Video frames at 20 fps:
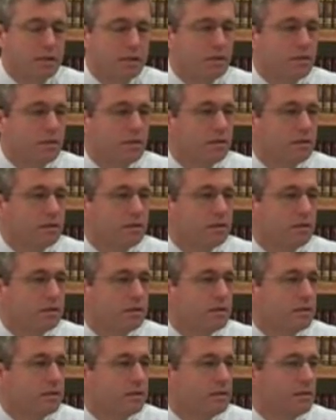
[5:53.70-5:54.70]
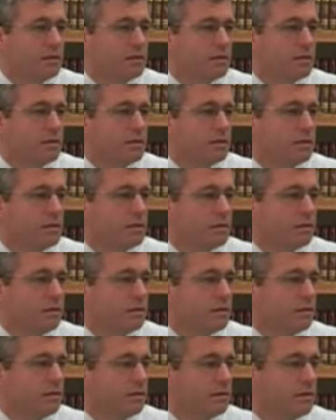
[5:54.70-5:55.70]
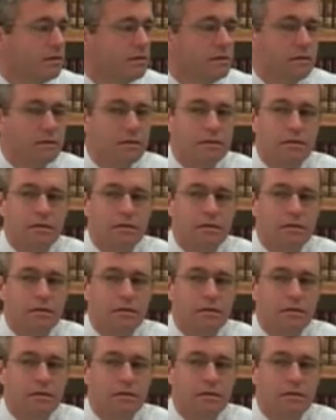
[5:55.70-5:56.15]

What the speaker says: Nothing is said.